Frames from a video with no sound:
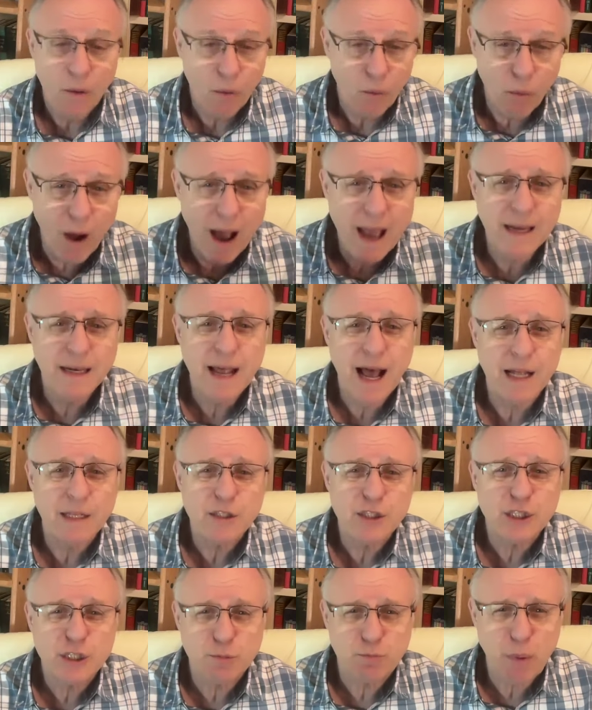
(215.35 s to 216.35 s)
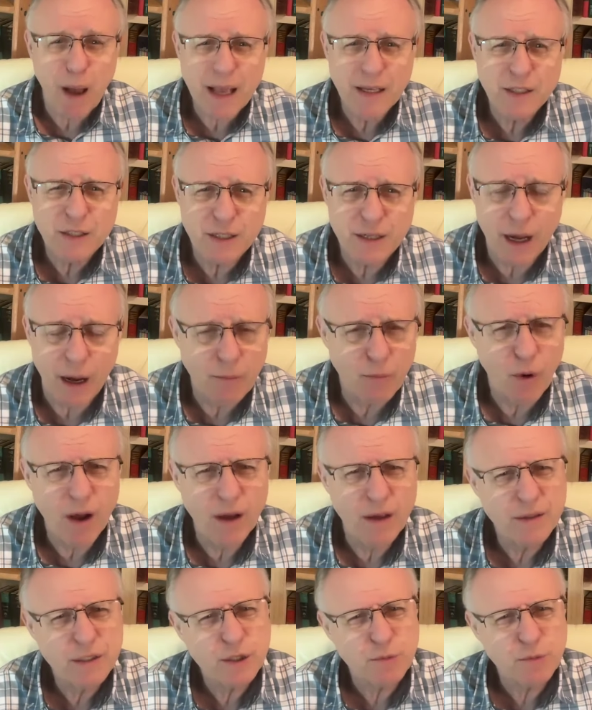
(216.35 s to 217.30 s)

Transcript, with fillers: Why not spice it up? Well,